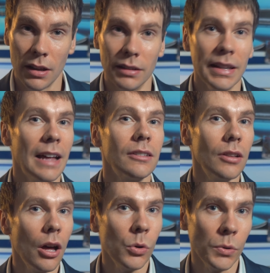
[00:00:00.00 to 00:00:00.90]
let
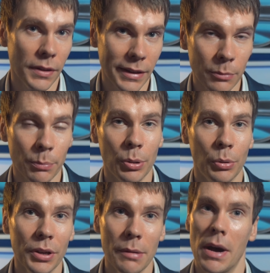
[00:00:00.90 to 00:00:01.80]
alone the
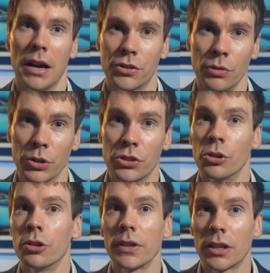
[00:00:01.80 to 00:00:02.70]
employer match, which
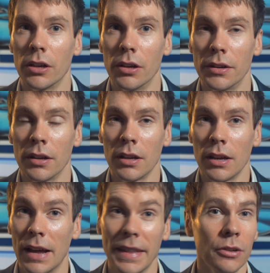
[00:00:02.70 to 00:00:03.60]
could have occurred
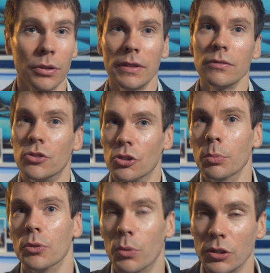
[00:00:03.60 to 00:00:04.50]
and that could have even
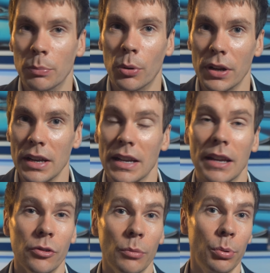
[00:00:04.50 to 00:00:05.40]
doubled what you put in
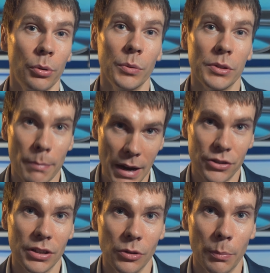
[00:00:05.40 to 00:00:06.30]
if your employer was
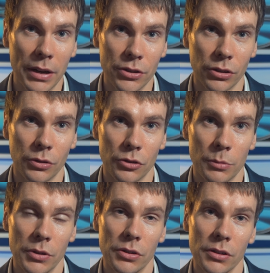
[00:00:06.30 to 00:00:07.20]
matching your pension
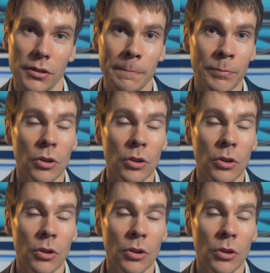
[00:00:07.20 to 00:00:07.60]
contributions,